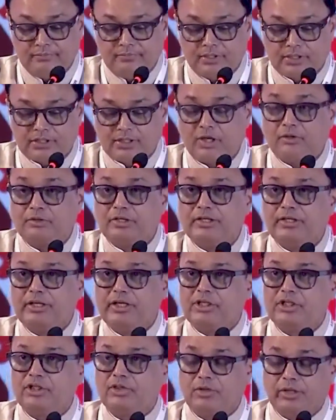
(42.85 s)
The South
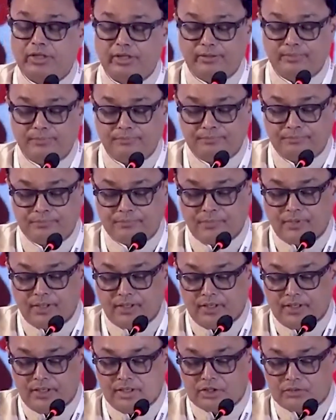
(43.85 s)
India story
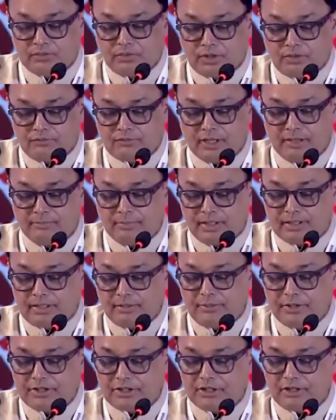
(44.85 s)
is one of the
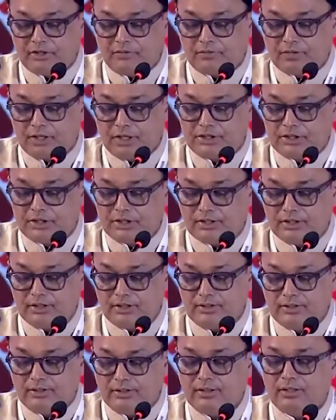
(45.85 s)
amalgamation of culture
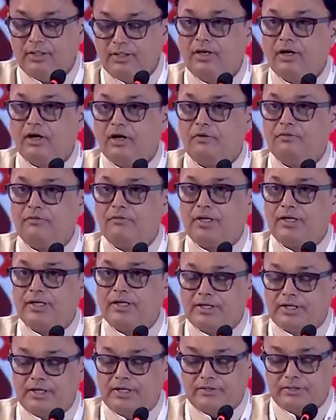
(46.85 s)
of
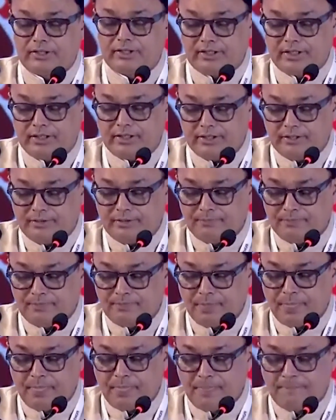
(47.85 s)
unadulterated
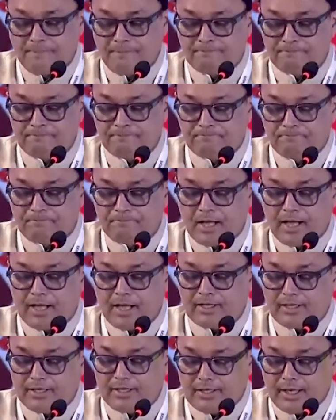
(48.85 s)

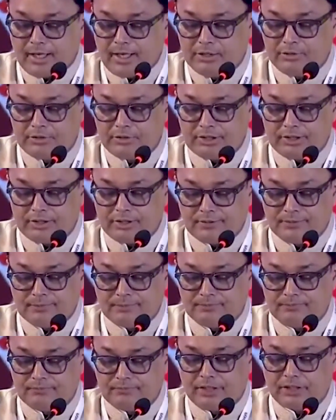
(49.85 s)
and undiluted
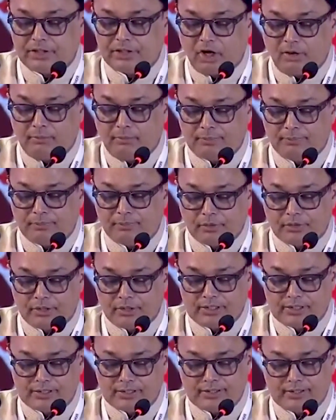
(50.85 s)
economic
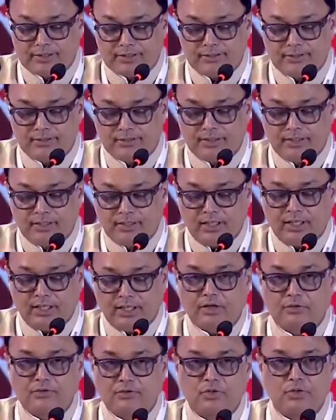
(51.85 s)
progress
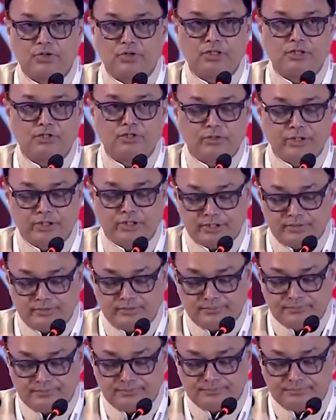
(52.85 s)
and of social
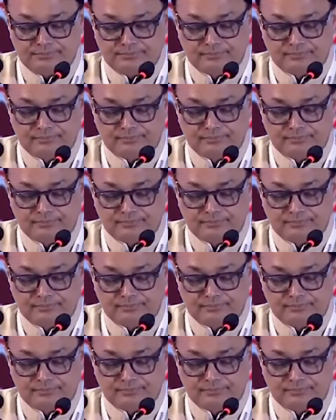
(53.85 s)
cohesion.